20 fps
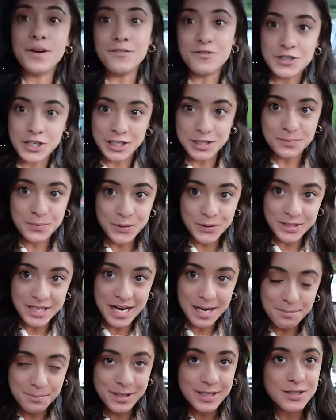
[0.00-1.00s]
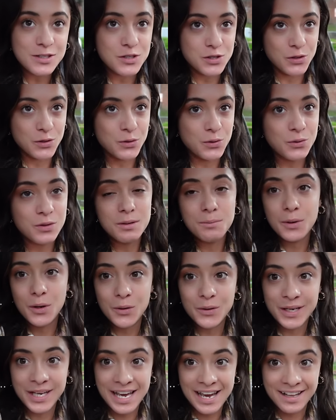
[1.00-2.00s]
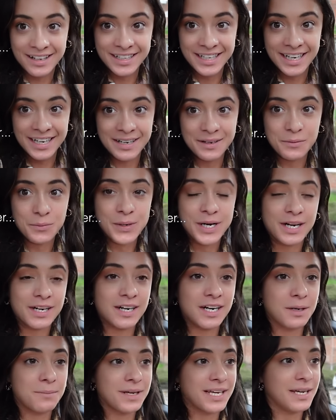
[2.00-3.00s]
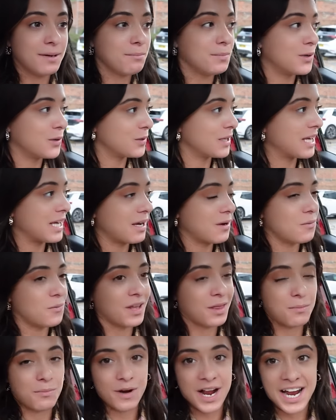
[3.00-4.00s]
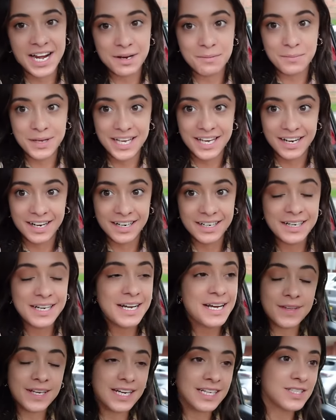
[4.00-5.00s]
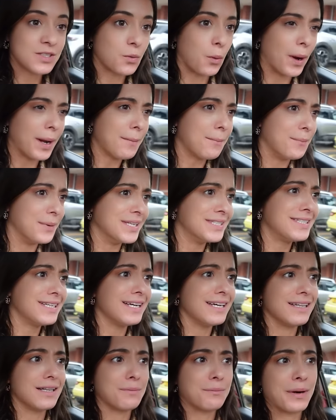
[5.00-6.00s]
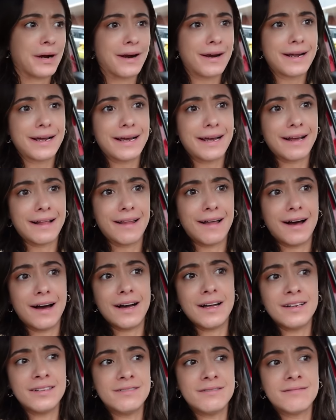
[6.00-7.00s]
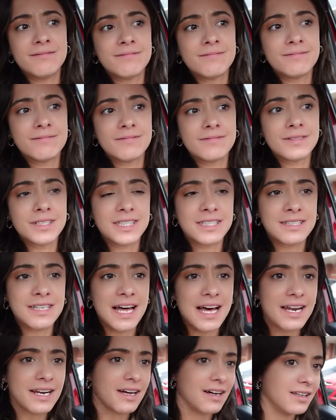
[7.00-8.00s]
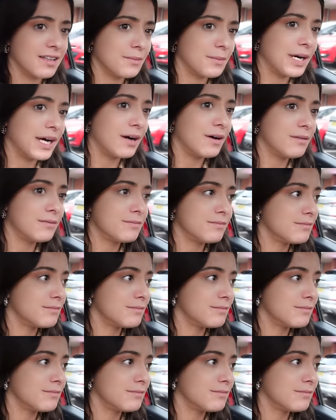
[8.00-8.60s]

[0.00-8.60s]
We've just pulled up to the bowling alley. We are gonna be bowling with Brad and Mia. It's quite busy in the parking lot. What's that all about?